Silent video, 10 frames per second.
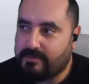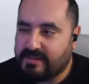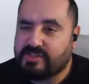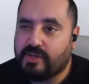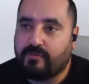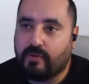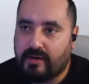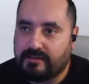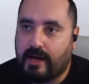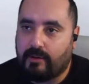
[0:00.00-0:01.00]
PlayStation
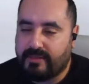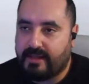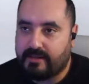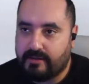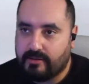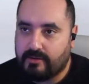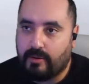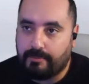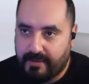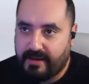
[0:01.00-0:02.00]
4 and how they
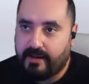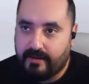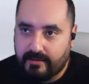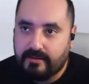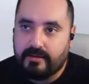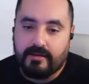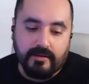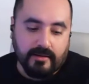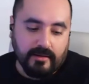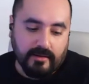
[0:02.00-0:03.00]
compare
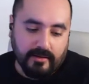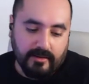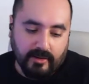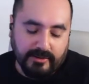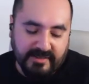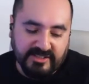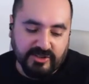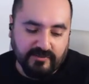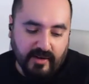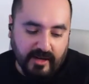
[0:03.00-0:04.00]
on the
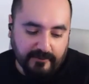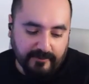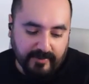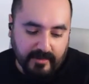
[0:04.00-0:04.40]
PlayStation 5.